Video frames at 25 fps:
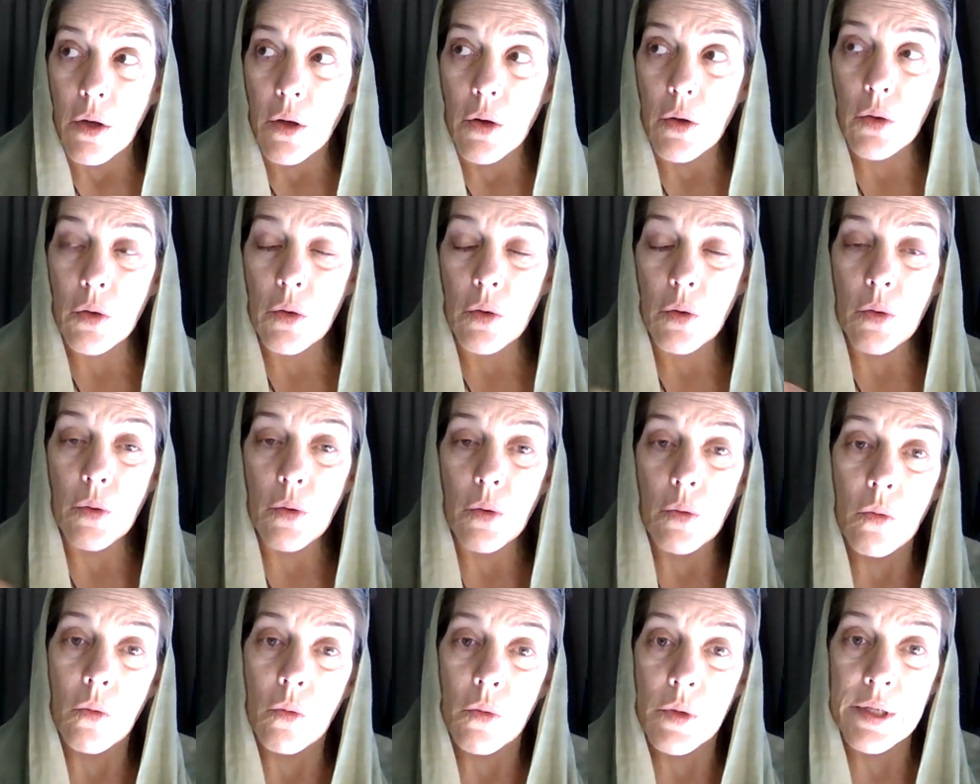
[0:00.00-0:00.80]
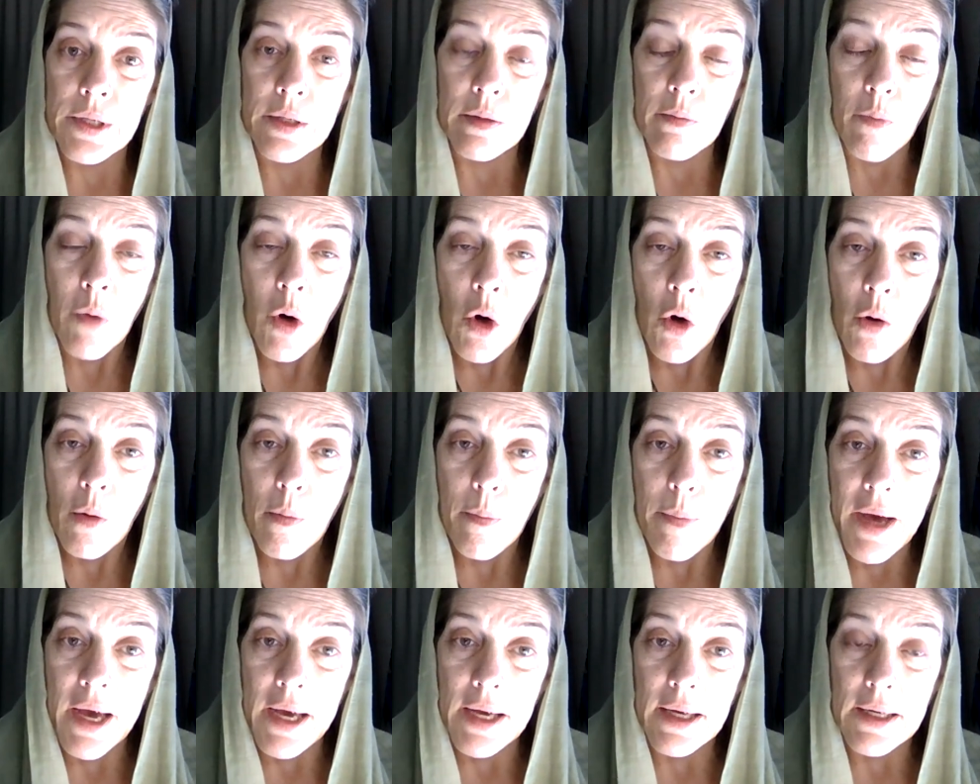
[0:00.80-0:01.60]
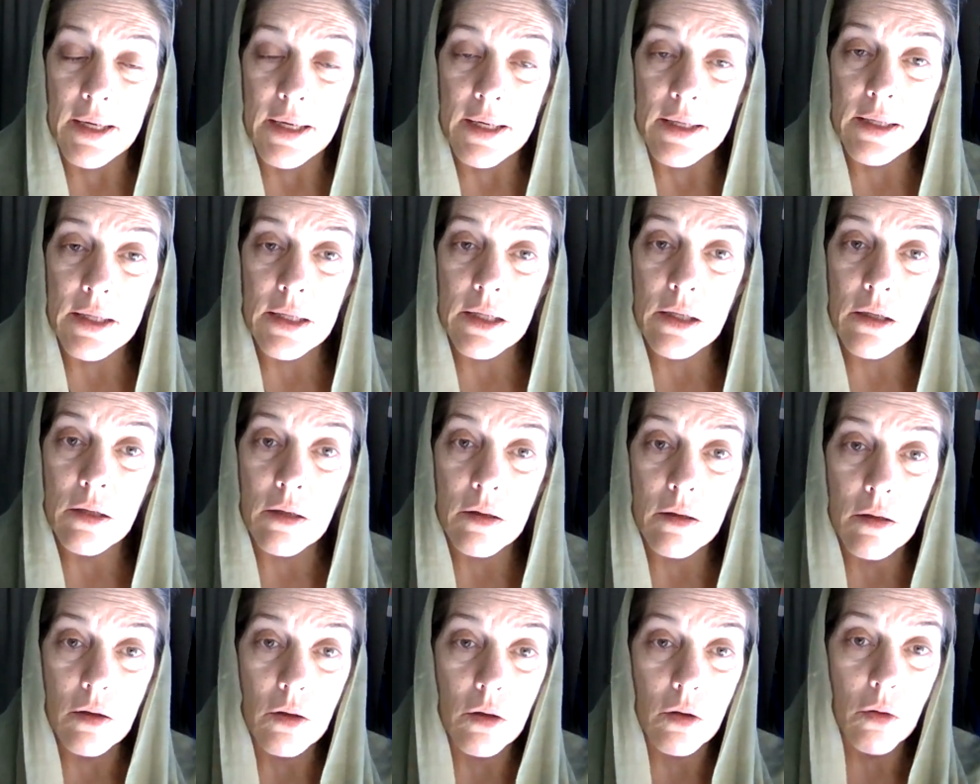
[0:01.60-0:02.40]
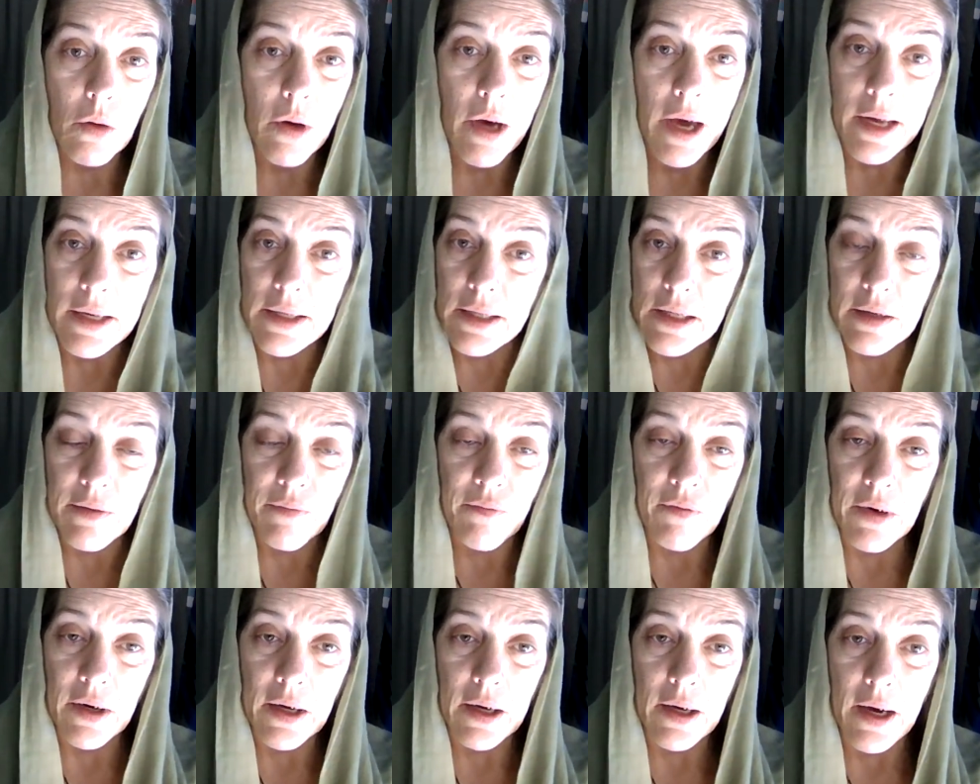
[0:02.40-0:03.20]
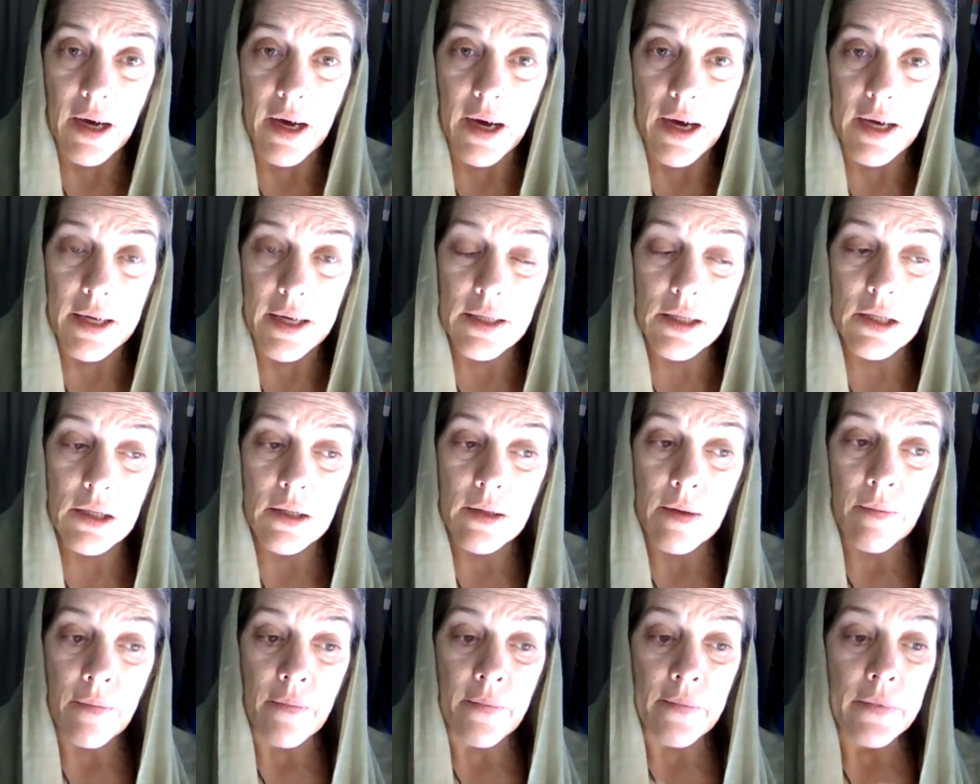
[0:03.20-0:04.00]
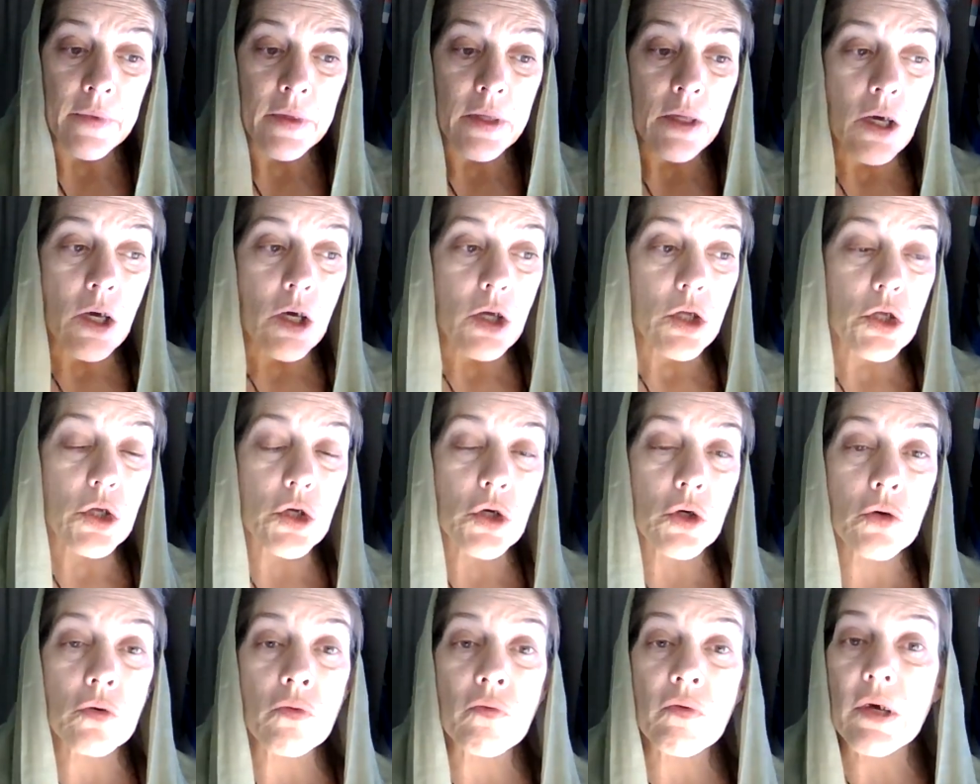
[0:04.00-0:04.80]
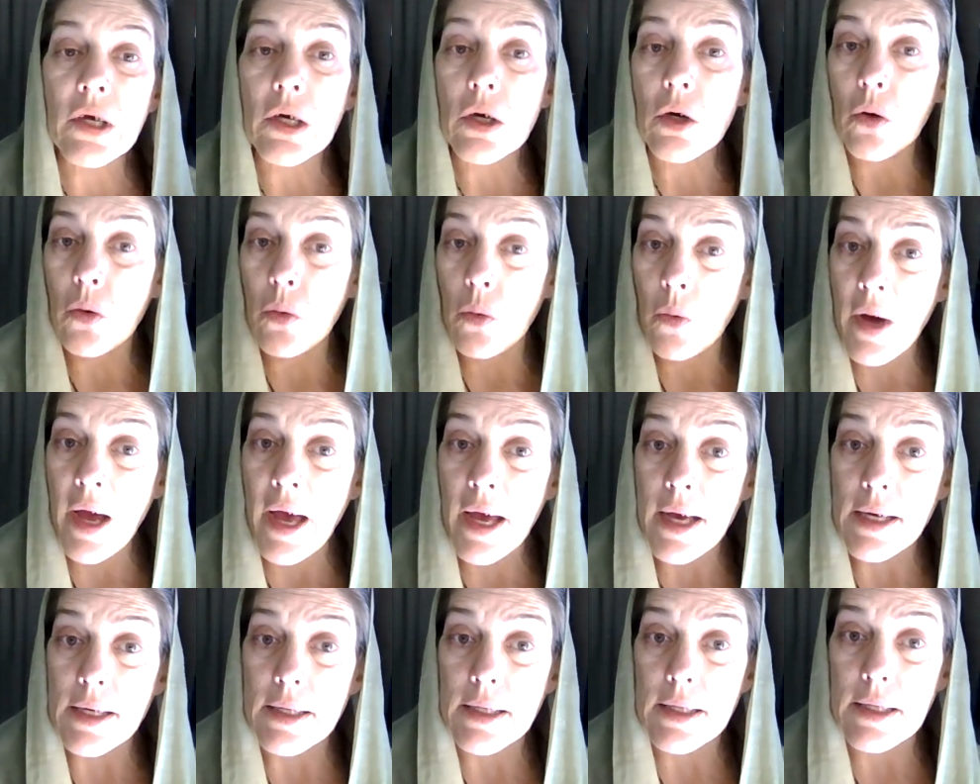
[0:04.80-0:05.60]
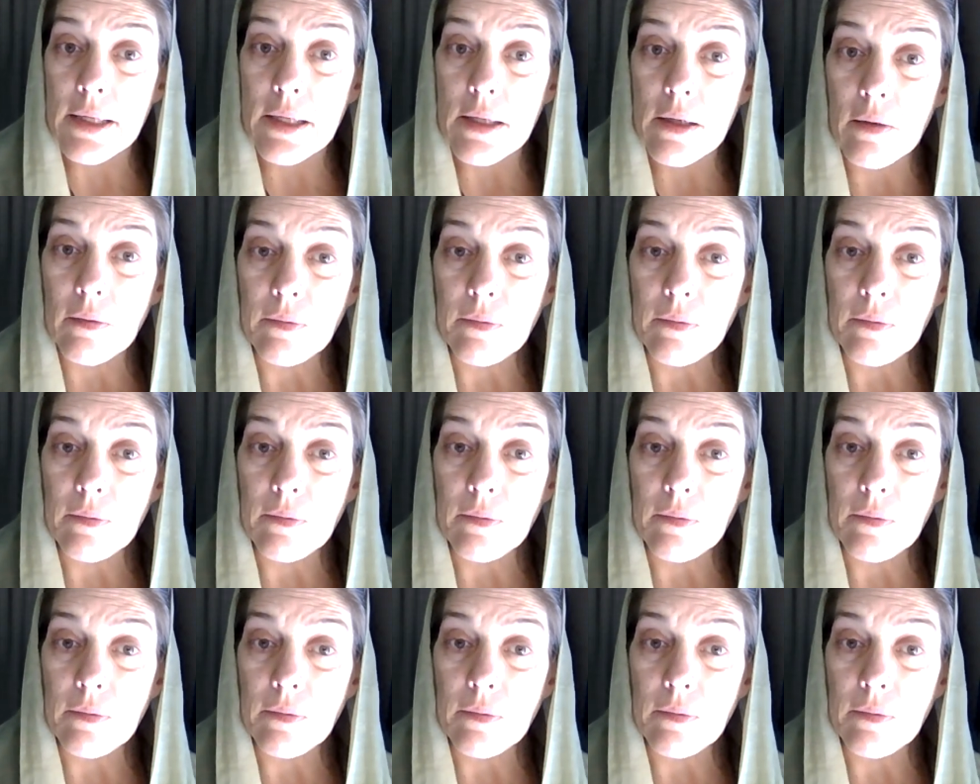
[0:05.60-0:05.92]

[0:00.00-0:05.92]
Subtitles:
who was a Moabitess, who had different gods, to request